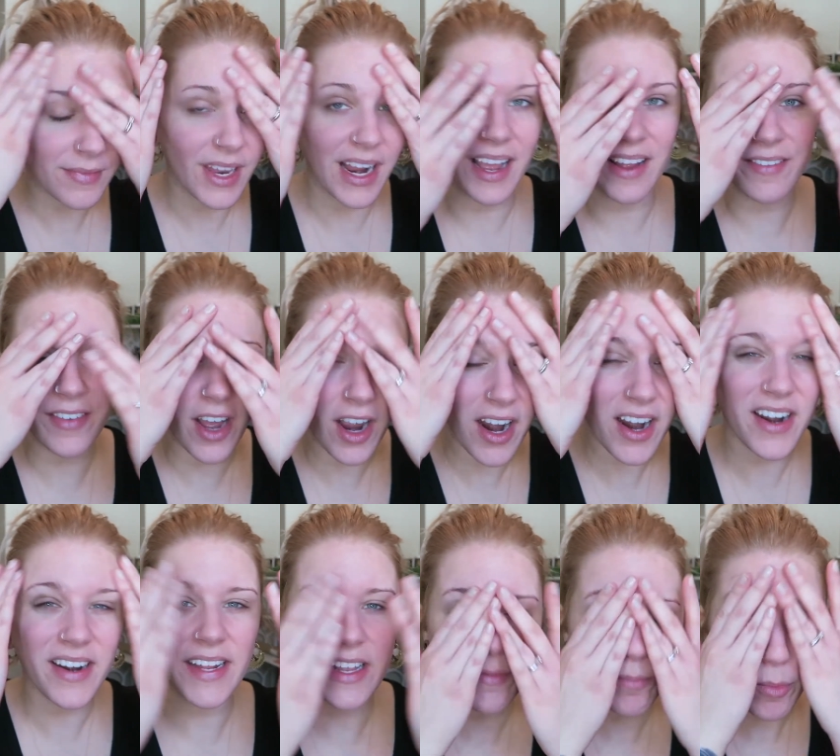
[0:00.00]
I've
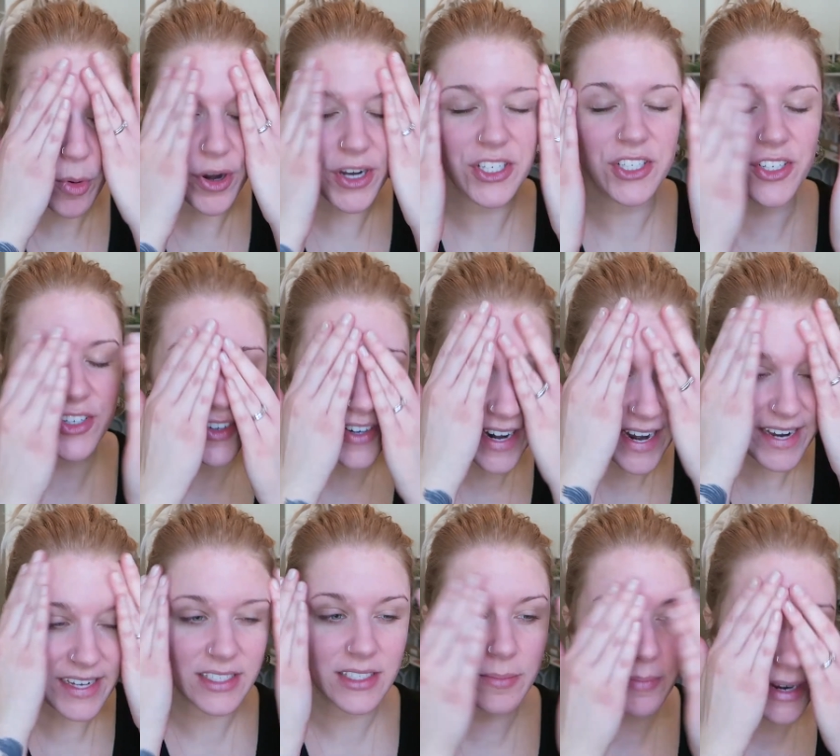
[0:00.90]
already
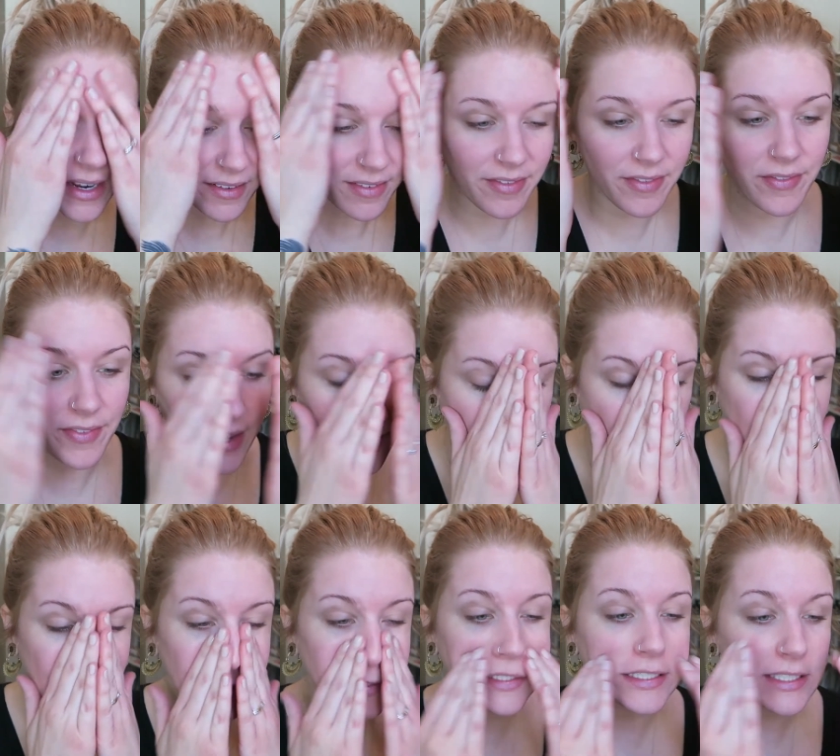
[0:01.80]
moisturized my
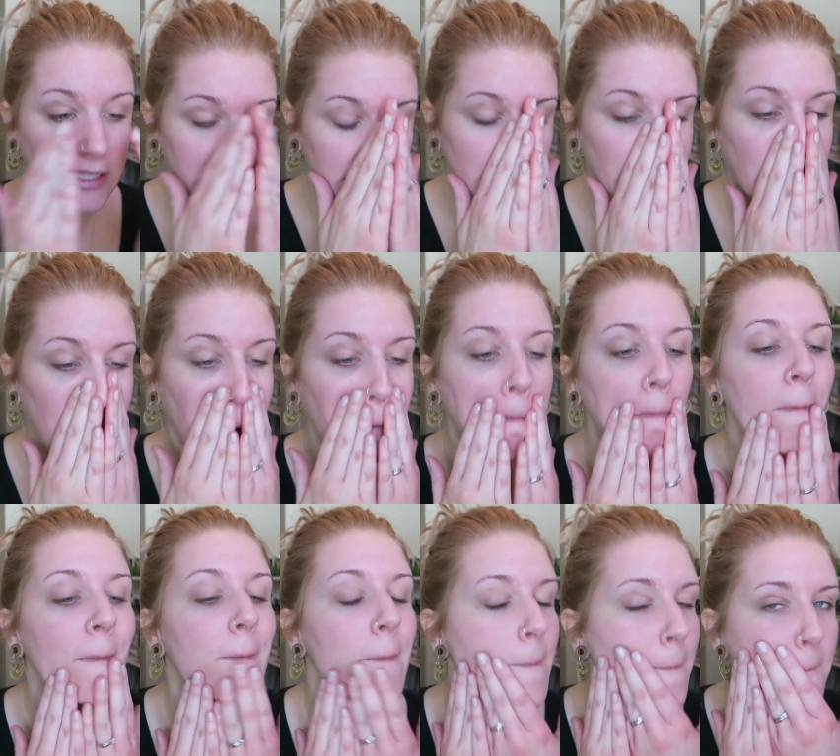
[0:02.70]
face.
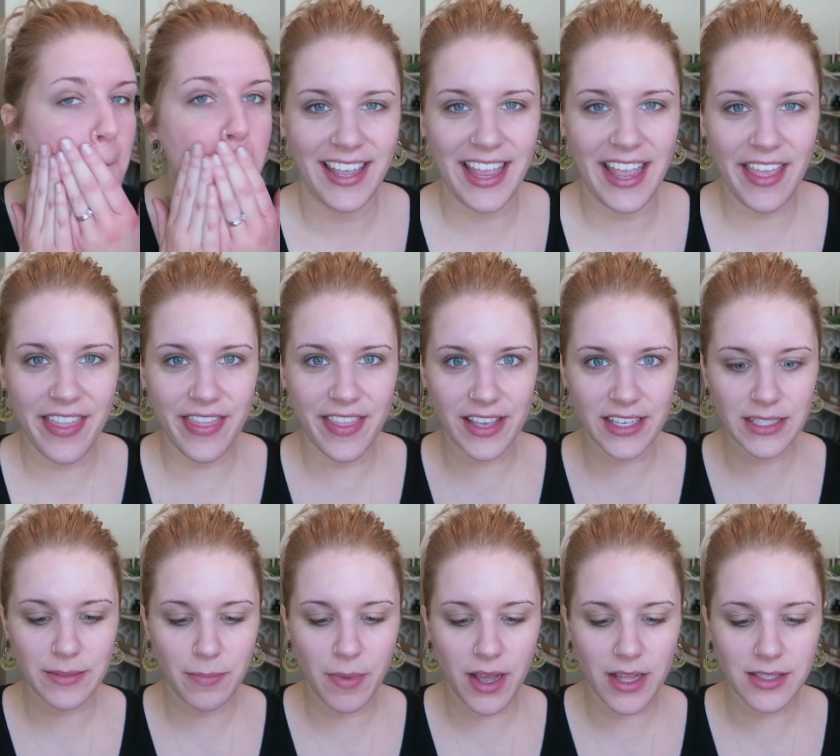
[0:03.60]
In
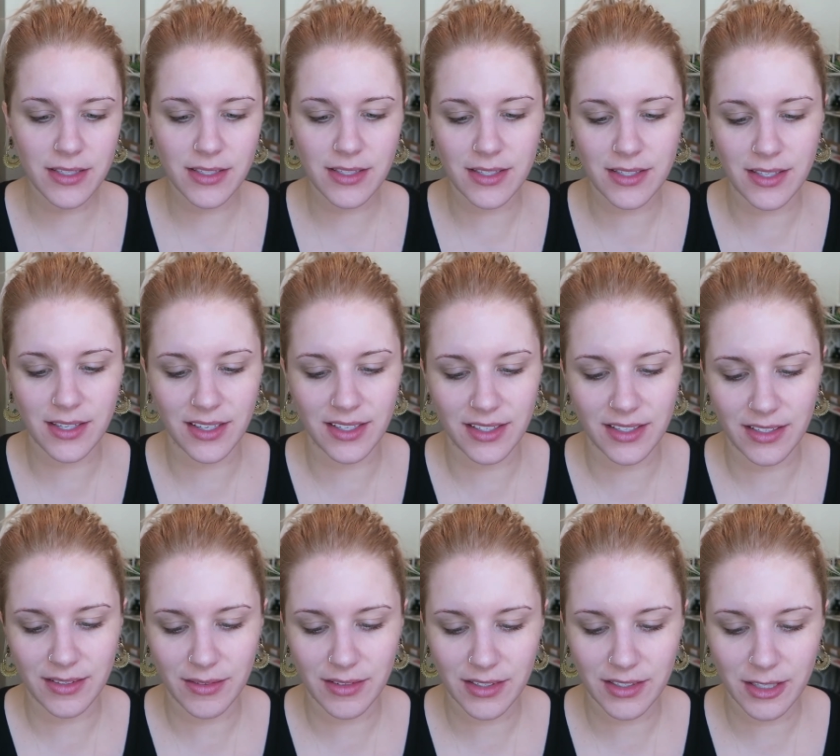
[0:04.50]
this month's
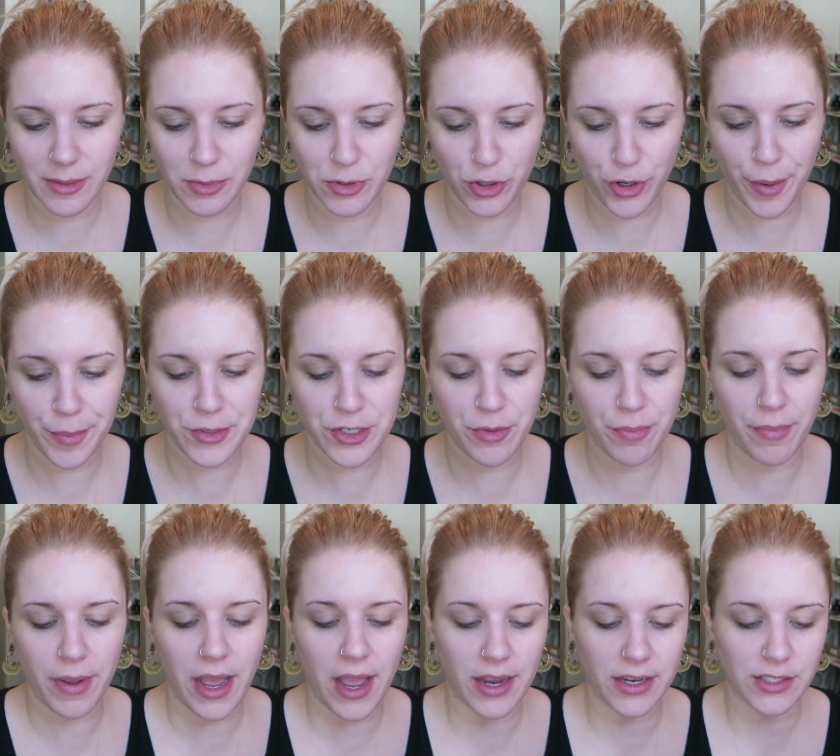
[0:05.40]

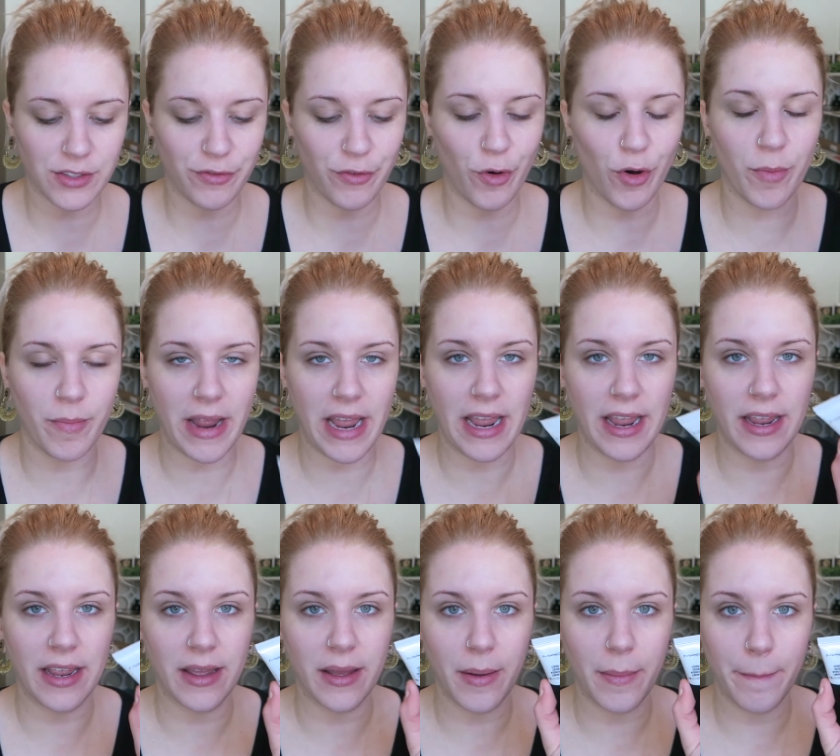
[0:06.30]
subscription box for
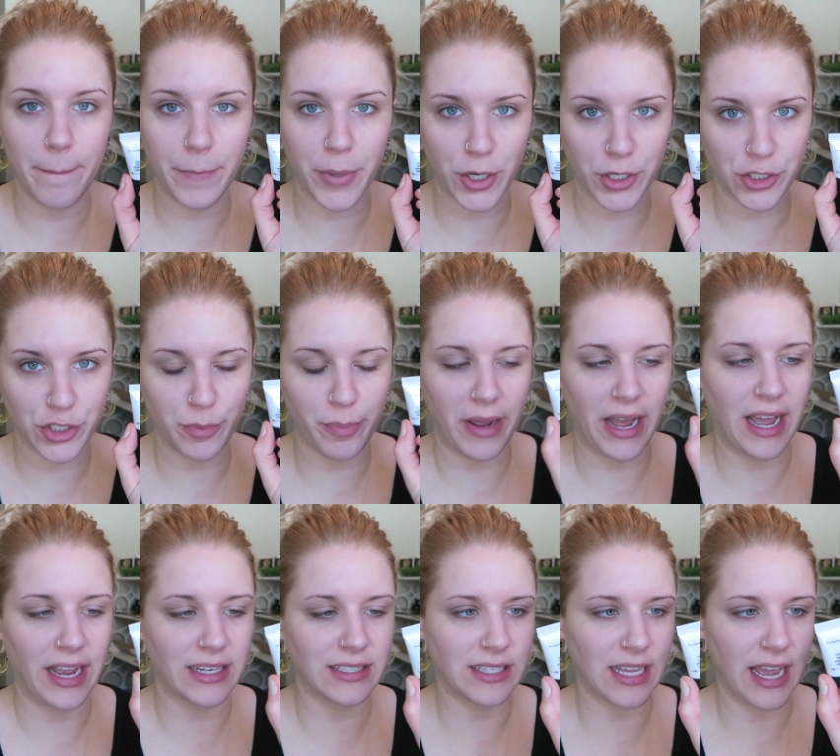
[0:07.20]
my
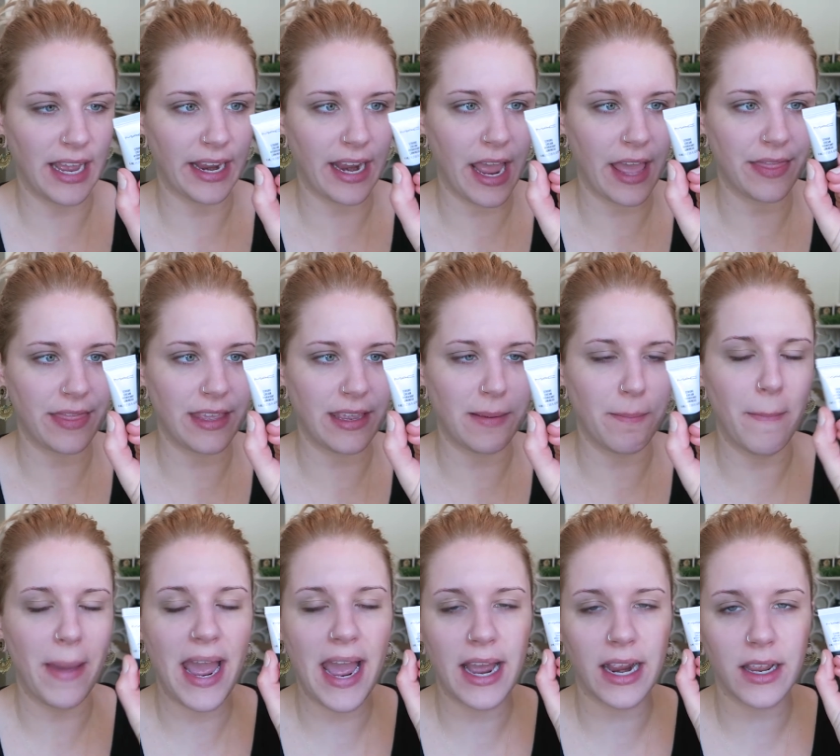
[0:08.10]
Birchbox, I got the
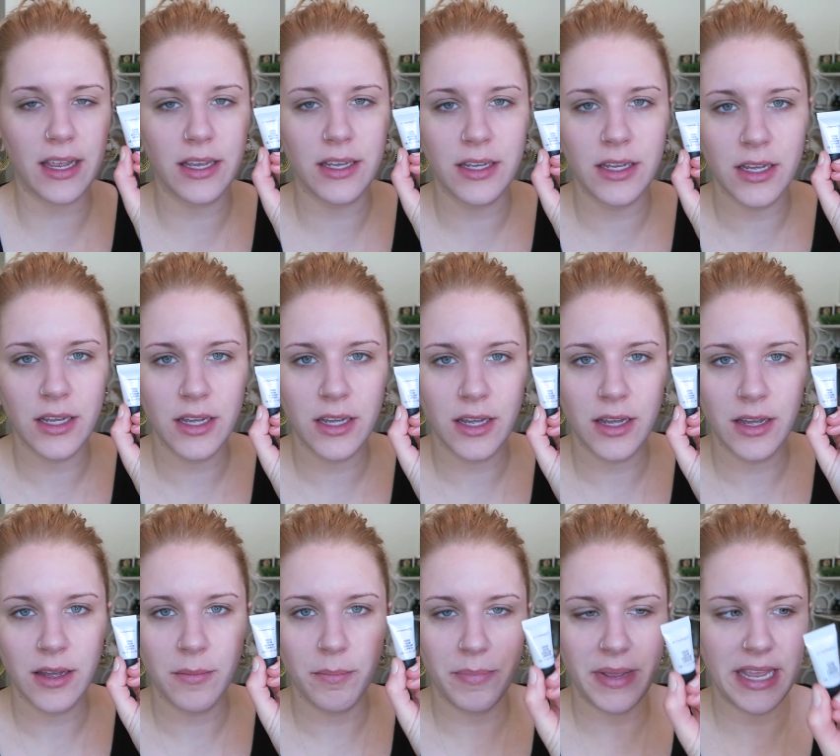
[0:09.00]
MAC
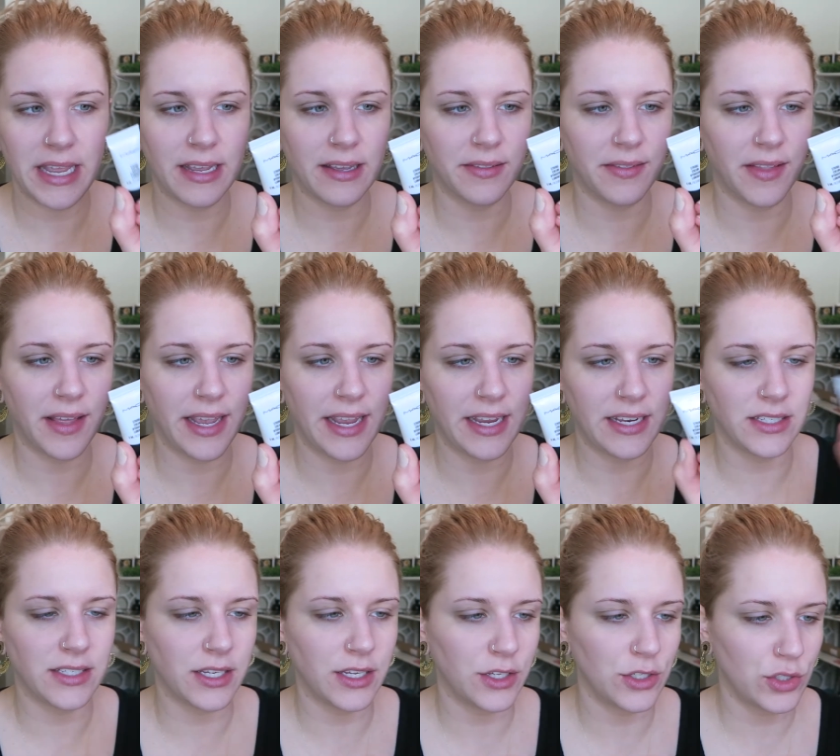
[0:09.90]
Pink
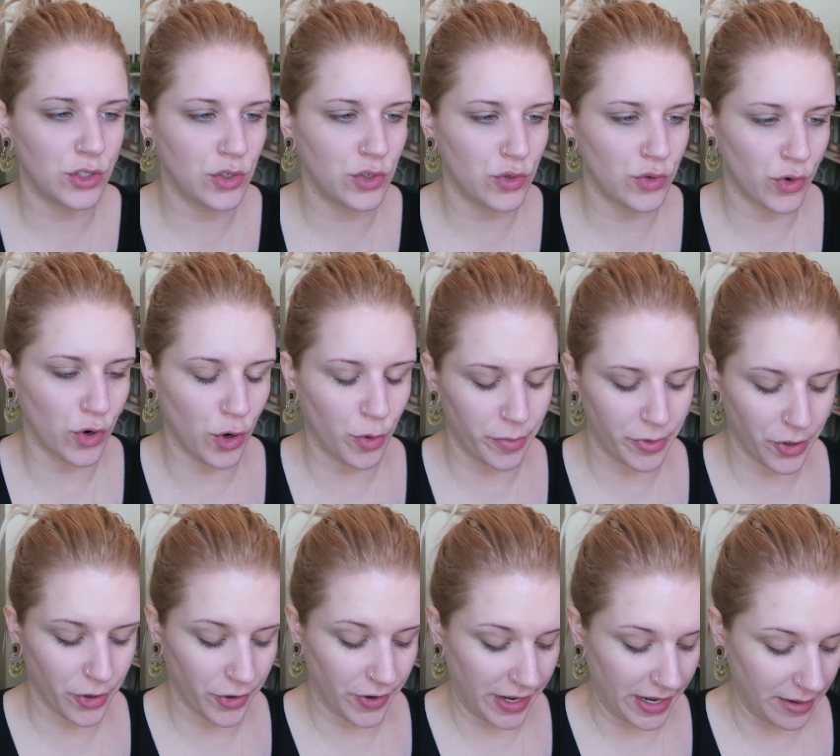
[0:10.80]
Light Strobe
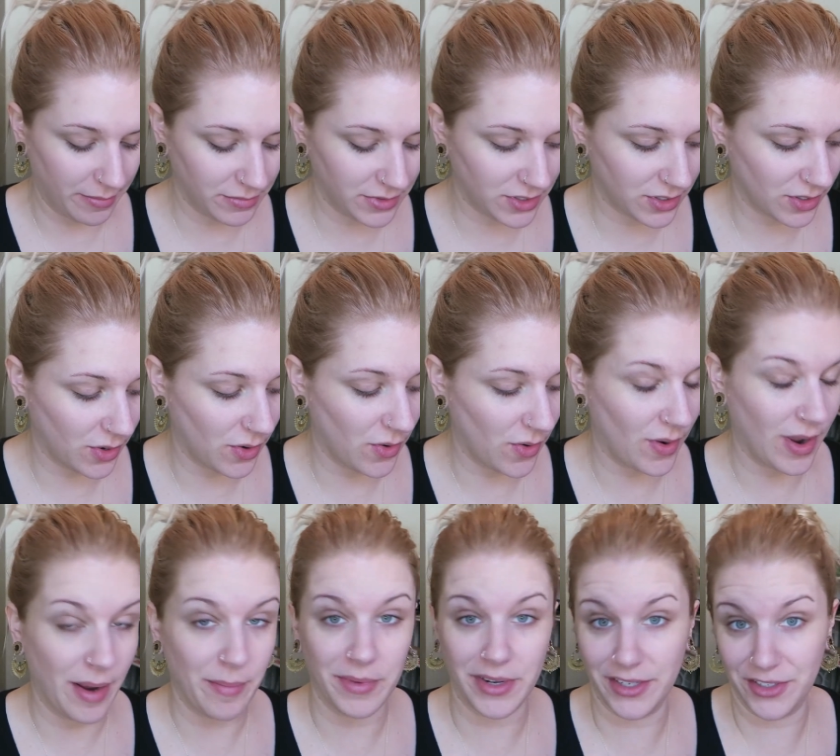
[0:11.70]
Cream, so
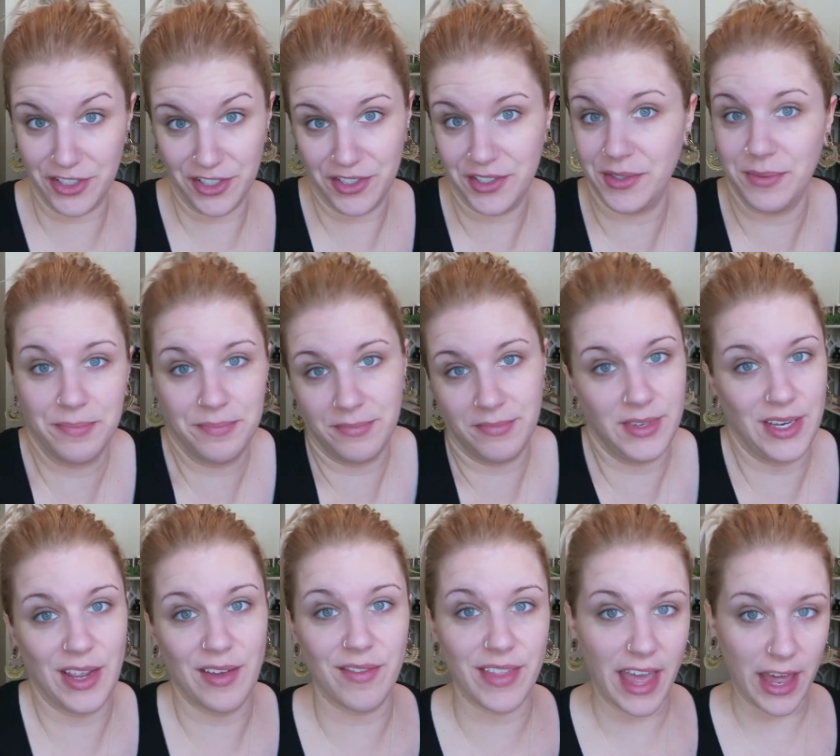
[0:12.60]
I'm gonna just
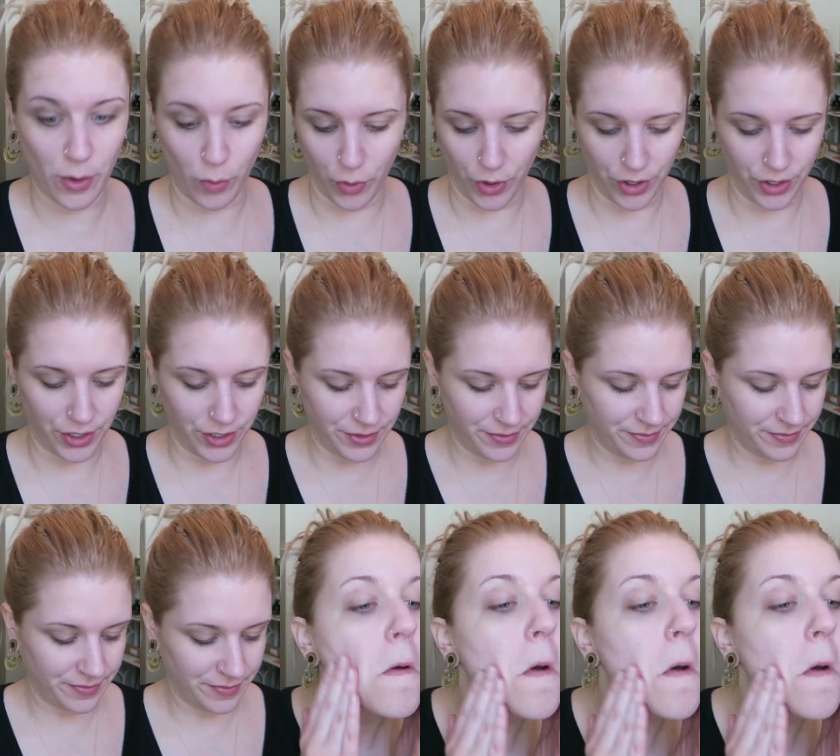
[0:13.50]
give that a whirl.